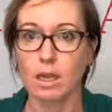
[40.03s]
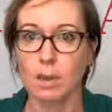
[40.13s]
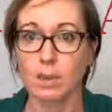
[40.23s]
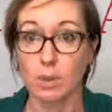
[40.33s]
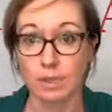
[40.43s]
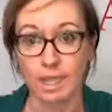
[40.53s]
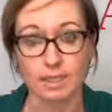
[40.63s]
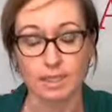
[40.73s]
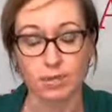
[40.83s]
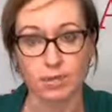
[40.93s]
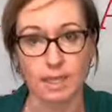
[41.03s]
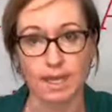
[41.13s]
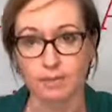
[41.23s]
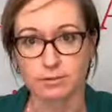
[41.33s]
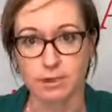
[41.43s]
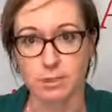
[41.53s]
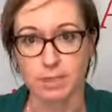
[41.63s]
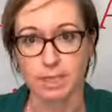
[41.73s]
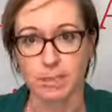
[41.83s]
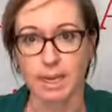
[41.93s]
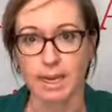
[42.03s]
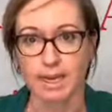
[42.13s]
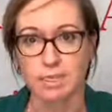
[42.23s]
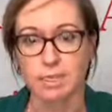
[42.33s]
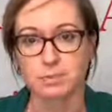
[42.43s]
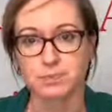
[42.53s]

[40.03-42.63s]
more likely throughout February and March.